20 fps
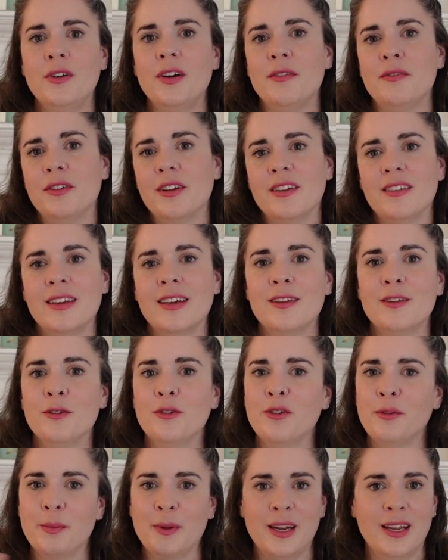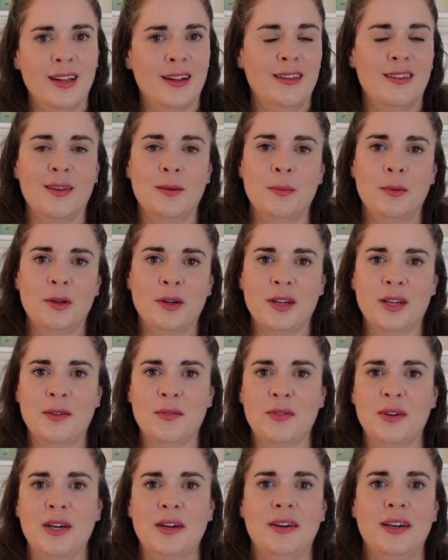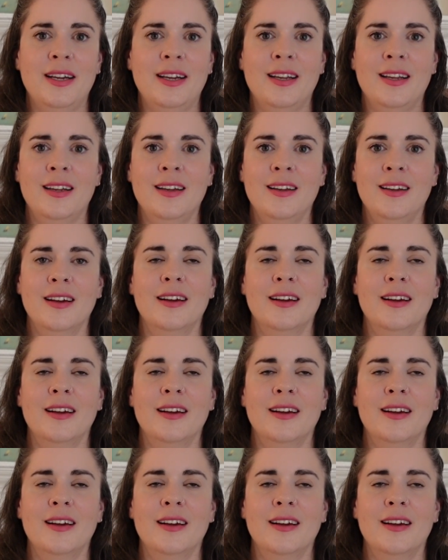I've done tassels, but it ends up looking very,